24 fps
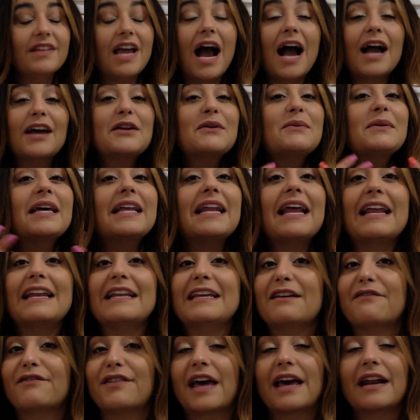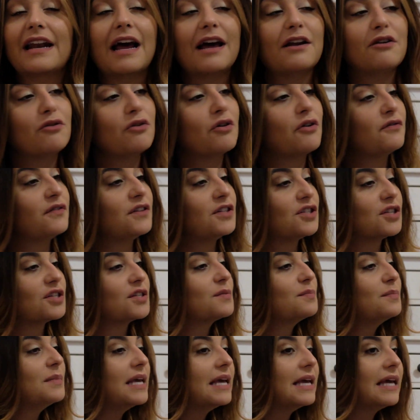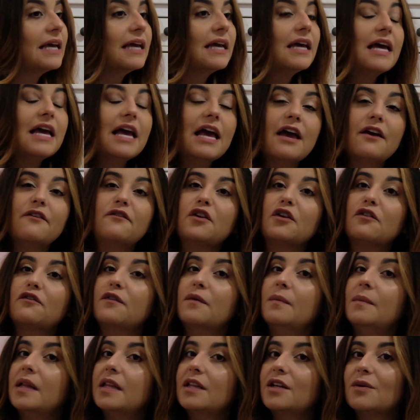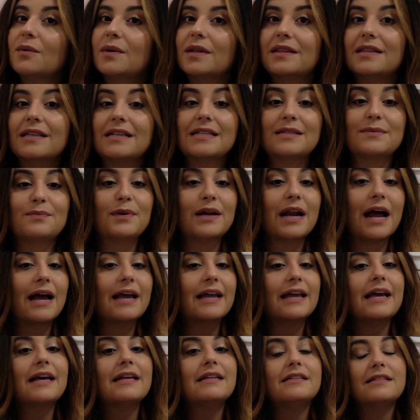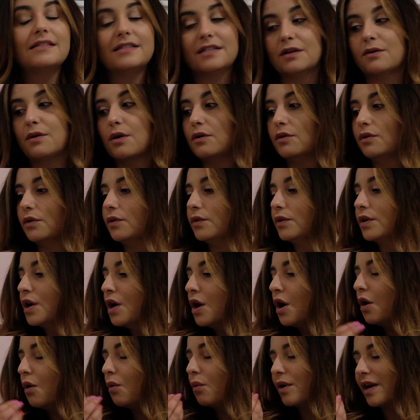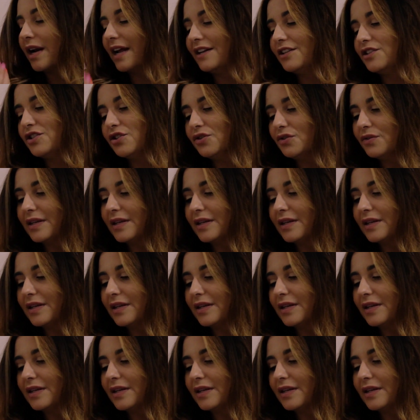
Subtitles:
I don't get any of that. I don't know if it's just me, if you're familiar with this, but I get zero oud. What I do